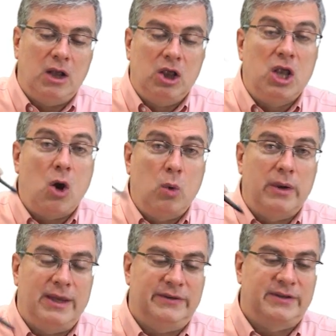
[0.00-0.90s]
lower
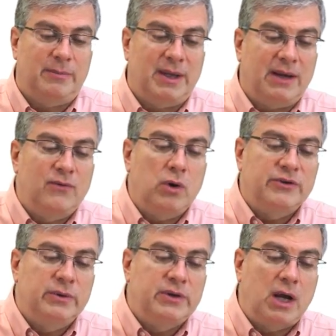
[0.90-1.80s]
than something. Of
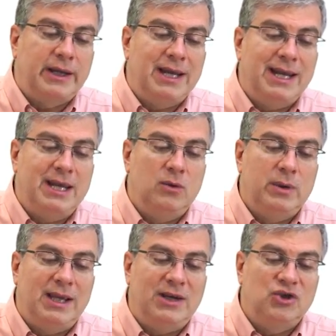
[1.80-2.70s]
course, we're talking in
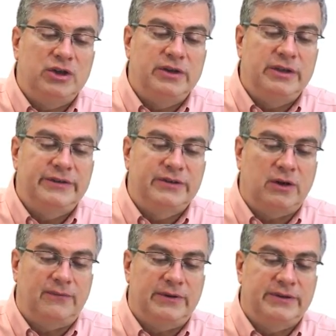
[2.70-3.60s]
relation to the
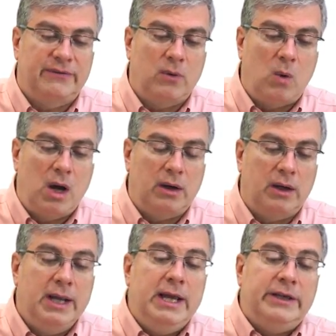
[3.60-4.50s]
surface of the
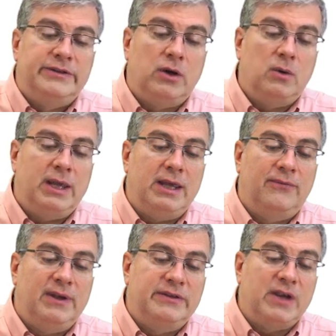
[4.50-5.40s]
water. So
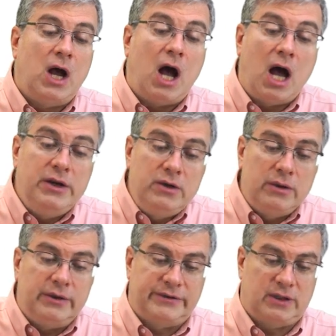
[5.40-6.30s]
if it's under
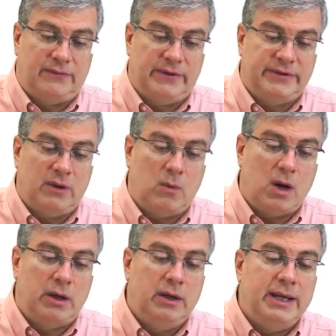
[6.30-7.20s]
the surface of the
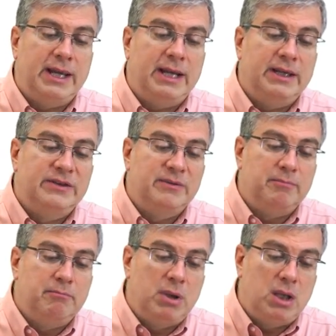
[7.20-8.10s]
water, it is
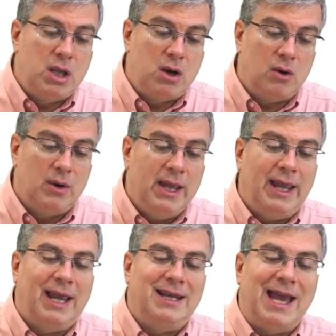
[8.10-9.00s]
below.
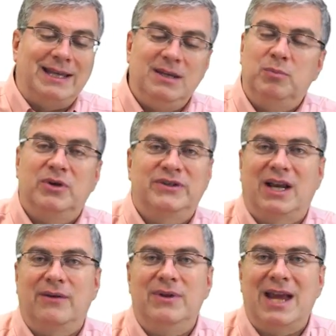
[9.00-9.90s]
And
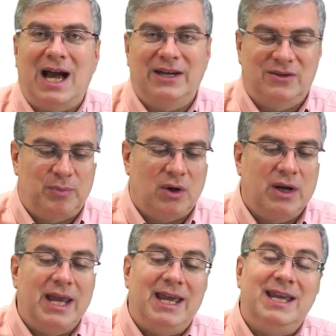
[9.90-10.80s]
90% of the
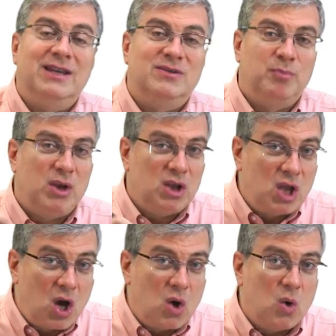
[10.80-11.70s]
iceberg is
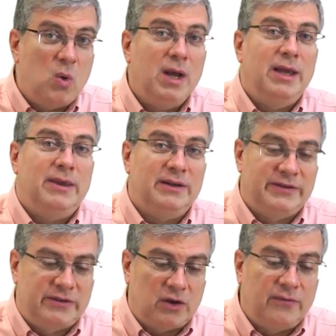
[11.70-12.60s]
below the
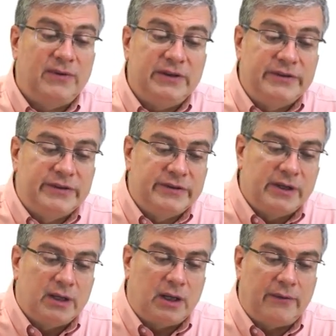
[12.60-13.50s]
surface
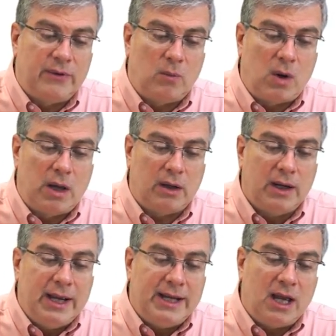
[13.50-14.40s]
of the water.
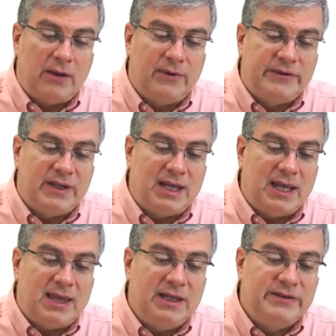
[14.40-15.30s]
Now, if it's
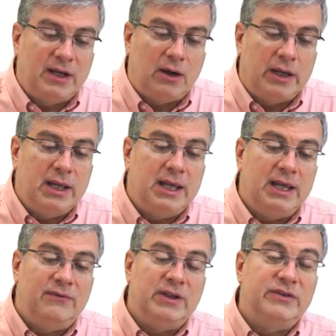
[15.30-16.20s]
in this area,
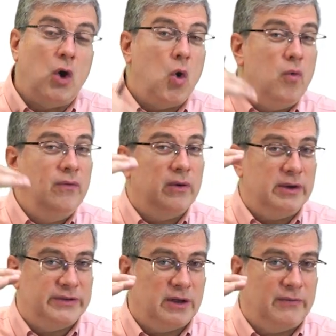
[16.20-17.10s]
if it's over
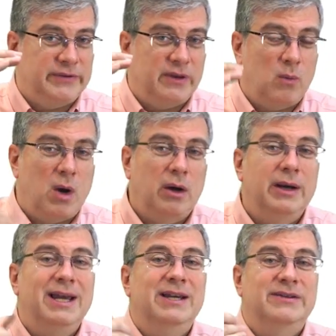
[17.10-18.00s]
the surface of the
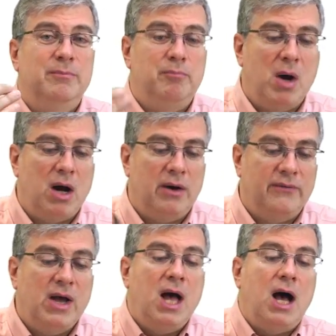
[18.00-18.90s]
water, it is
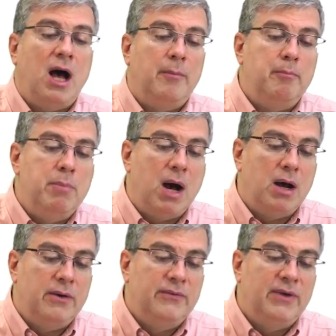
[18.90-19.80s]
above.
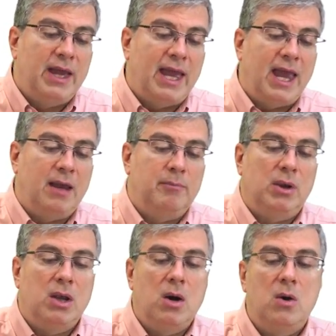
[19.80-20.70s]
Above and
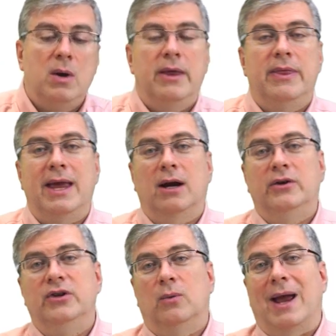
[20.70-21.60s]
below, they are
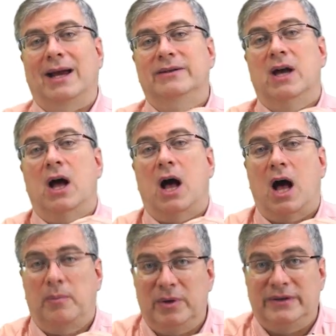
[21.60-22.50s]
direct
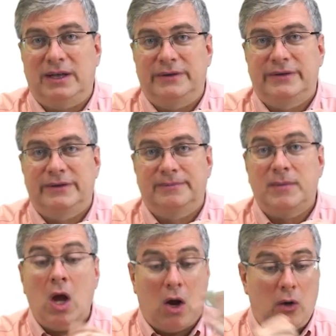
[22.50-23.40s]
opposites.
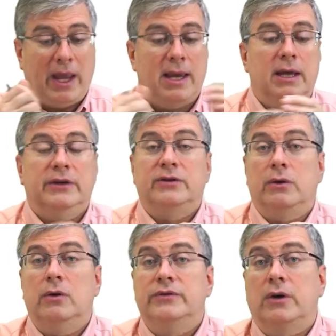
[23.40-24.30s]
Okay, so
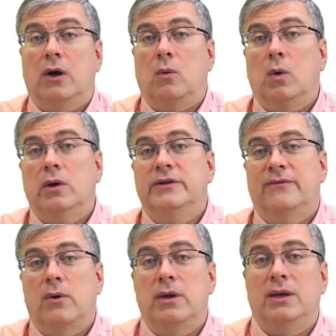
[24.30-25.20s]
those are our words
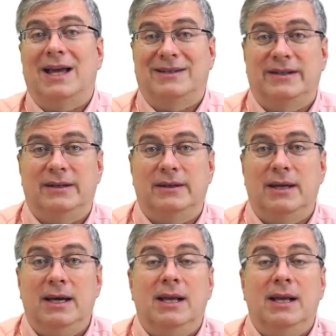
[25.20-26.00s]
for the lesson.